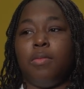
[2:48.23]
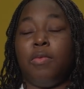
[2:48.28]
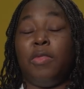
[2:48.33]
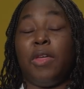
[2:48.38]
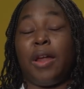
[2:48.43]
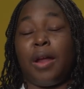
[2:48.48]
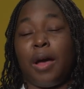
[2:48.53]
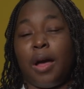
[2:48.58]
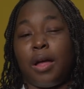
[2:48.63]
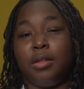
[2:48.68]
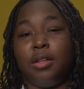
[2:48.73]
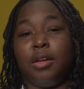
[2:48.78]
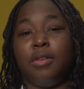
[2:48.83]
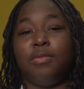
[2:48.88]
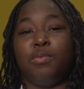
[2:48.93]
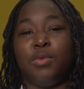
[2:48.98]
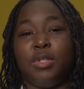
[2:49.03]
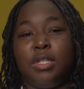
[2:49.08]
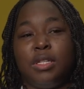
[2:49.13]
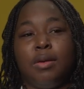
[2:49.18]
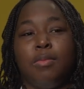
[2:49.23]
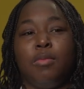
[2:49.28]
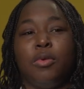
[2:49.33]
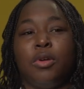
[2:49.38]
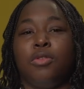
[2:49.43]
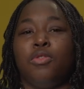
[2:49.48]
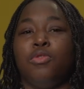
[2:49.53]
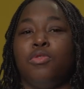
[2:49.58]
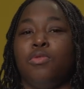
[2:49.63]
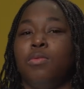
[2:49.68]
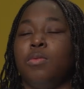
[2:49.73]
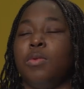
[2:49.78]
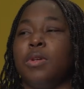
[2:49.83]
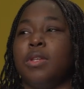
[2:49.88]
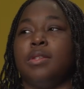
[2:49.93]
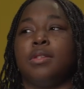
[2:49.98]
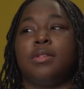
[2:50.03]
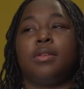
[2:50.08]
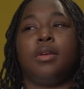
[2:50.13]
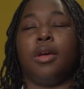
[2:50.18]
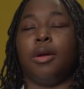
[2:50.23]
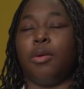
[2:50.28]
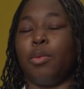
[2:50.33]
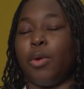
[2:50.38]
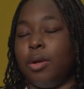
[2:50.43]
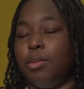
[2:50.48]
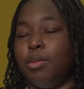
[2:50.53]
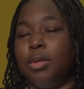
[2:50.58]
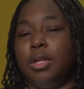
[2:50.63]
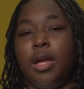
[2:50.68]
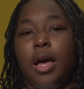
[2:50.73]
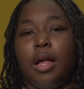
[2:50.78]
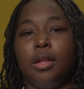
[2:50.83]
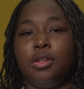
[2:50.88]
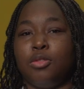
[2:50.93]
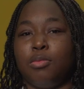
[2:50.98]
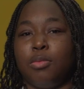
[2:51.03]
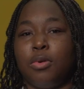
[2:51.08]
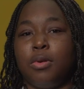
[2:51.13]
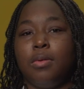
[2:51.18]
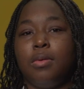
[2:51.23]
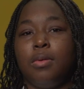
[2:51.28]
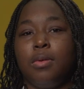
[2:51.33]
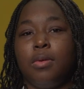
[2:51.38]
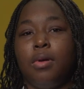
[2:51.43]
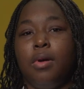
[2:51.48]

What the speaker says: that I loved with someone who was incredibly knowledgeable,